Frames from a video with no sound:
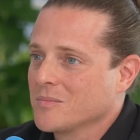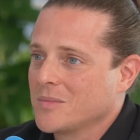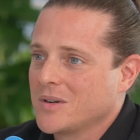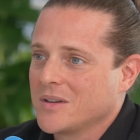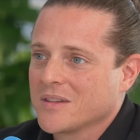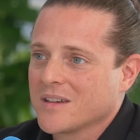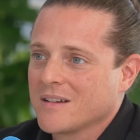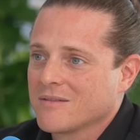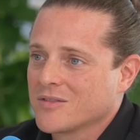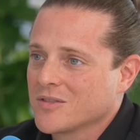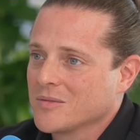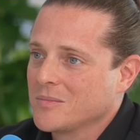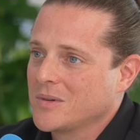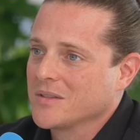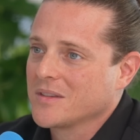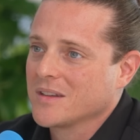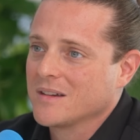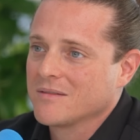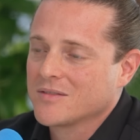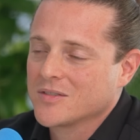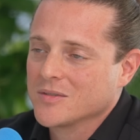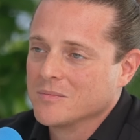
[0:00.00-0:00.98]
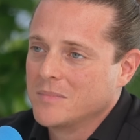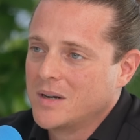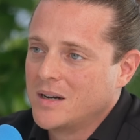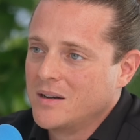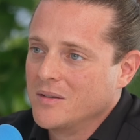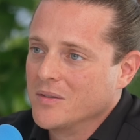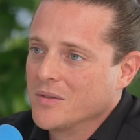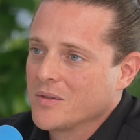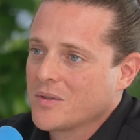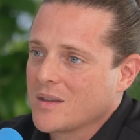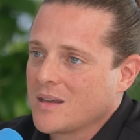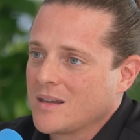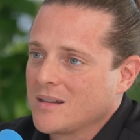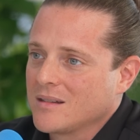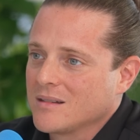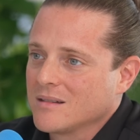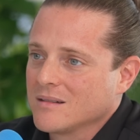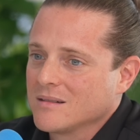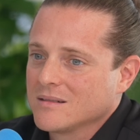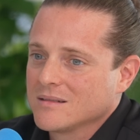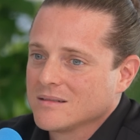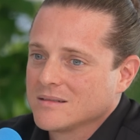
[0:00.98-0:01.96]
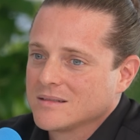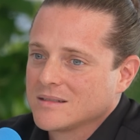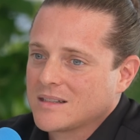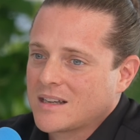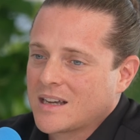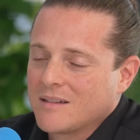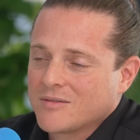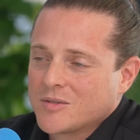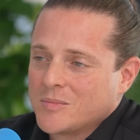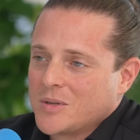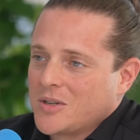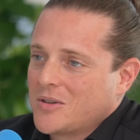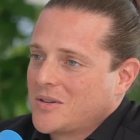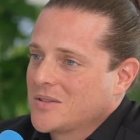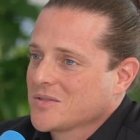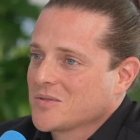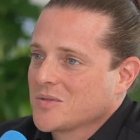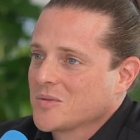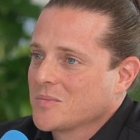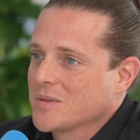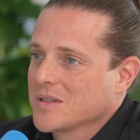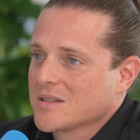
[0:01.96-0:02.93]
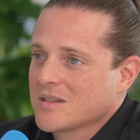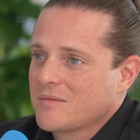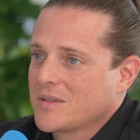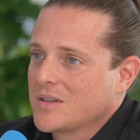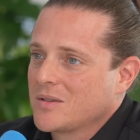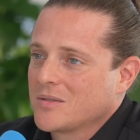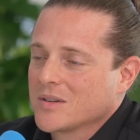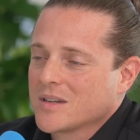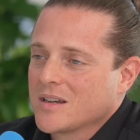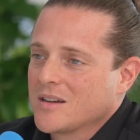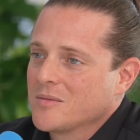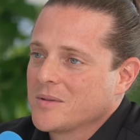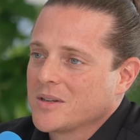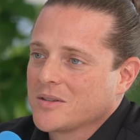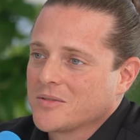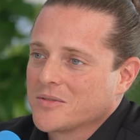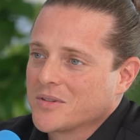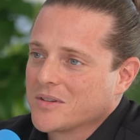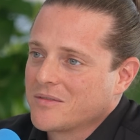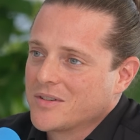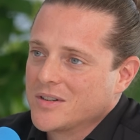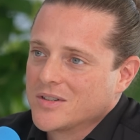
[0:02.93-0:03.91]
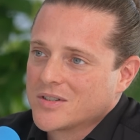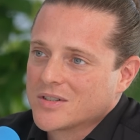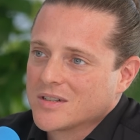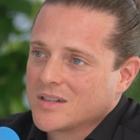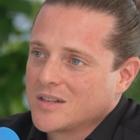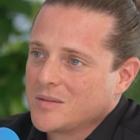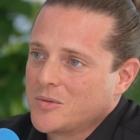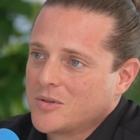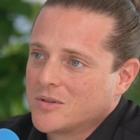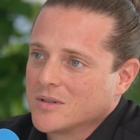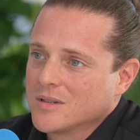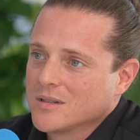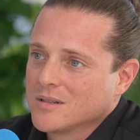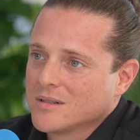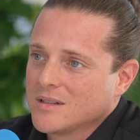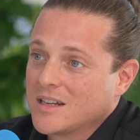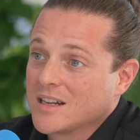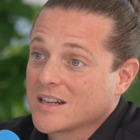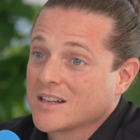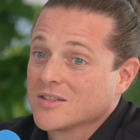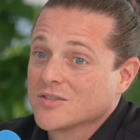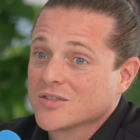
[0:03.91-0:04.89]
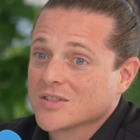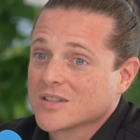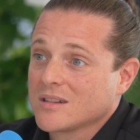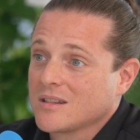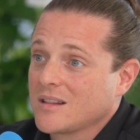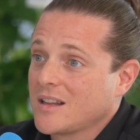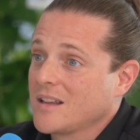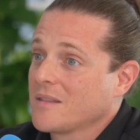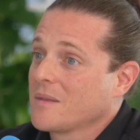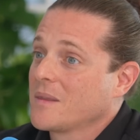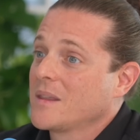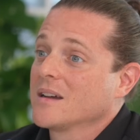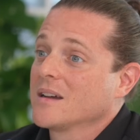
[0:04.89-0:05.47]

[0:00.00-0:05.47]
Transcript: month after month after month and I have to be honest with myself, I don't care about learning French anymore and I can just let